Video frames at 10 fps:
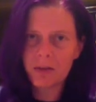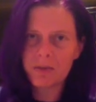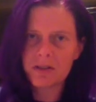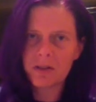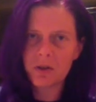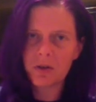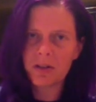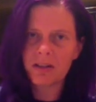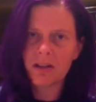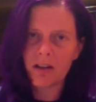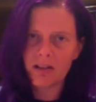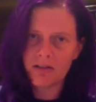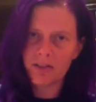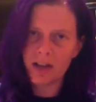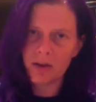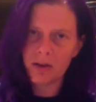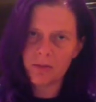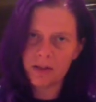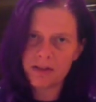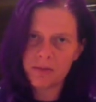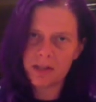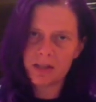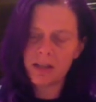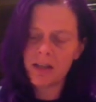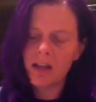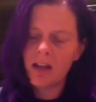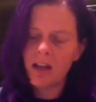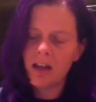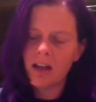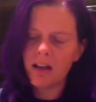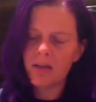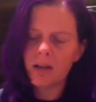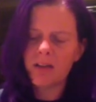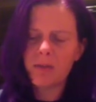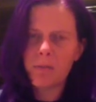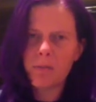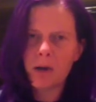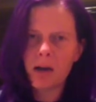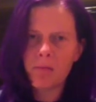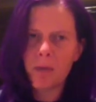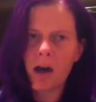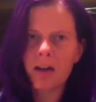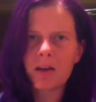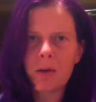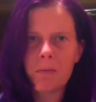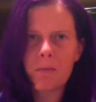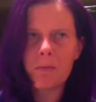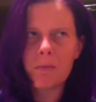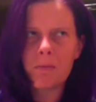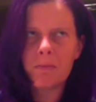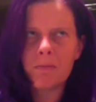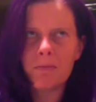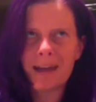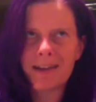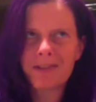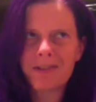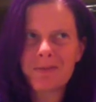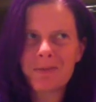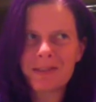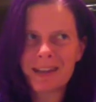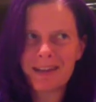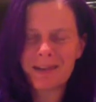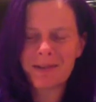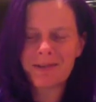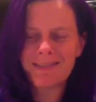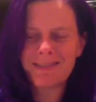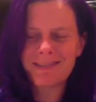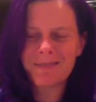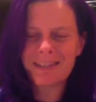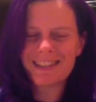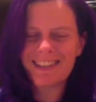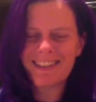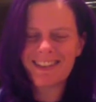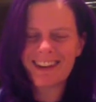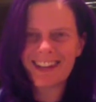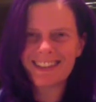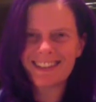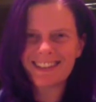It was a curried cauliflower recipe, kind of a mock mashed potato. Am I saying that right?